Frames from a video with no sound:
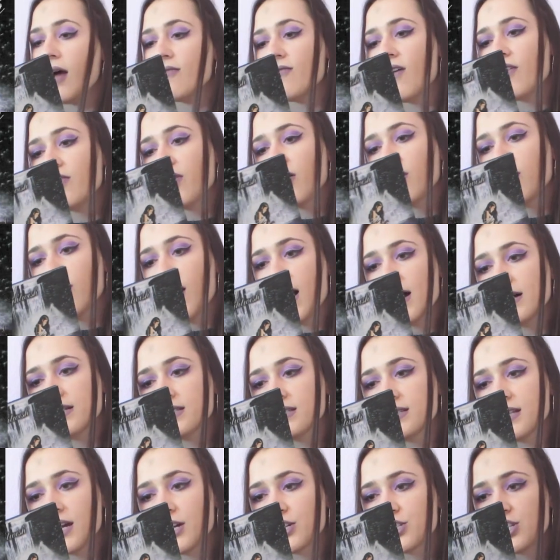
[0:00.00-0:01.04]
And then the
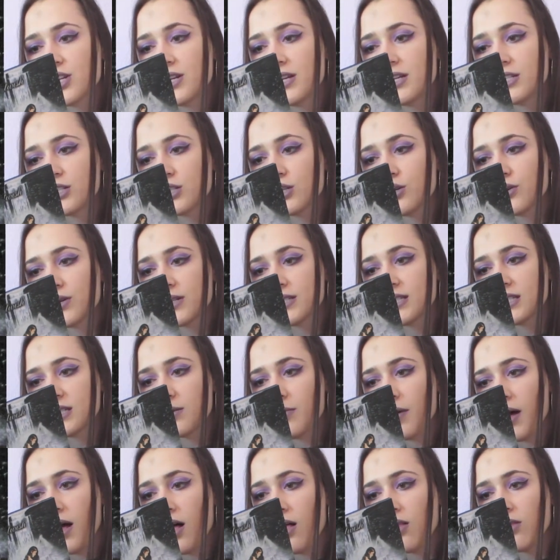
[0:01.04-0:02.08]
last section is
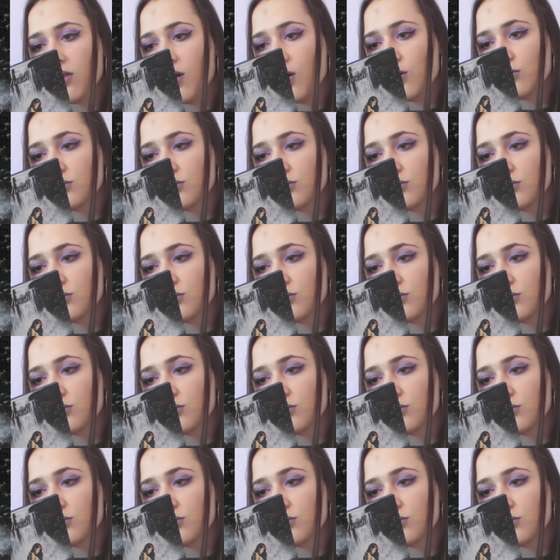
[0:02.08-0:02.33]
Christabel.